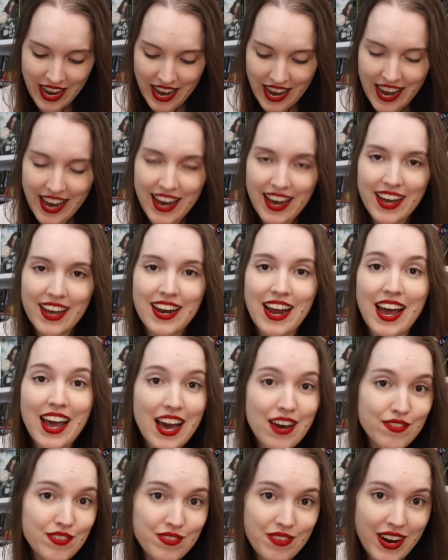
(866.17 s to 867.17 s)
and I
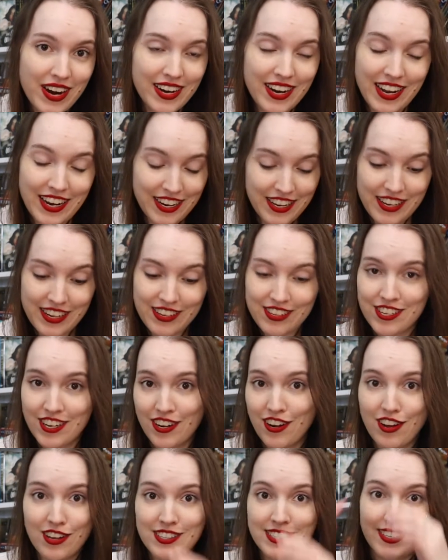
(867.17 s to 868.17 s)
haven't read any
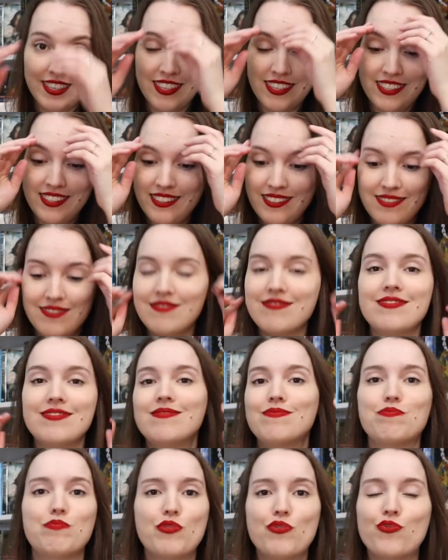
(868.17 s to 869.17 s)
Jane Austen
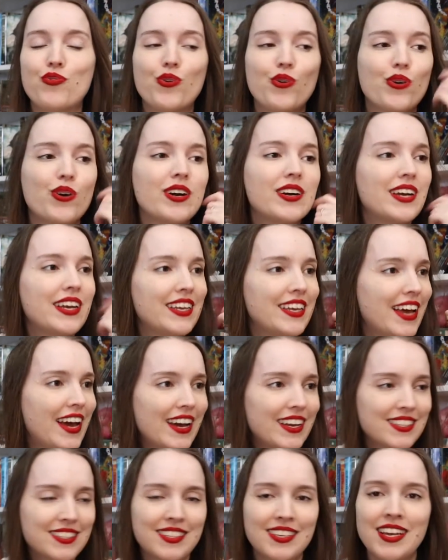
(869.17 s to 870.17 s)
before
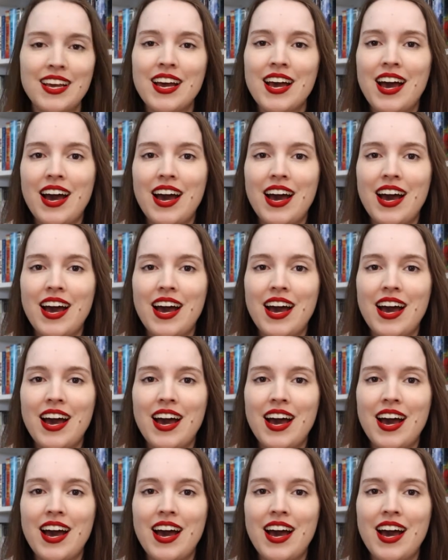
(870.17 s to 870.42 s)
yet.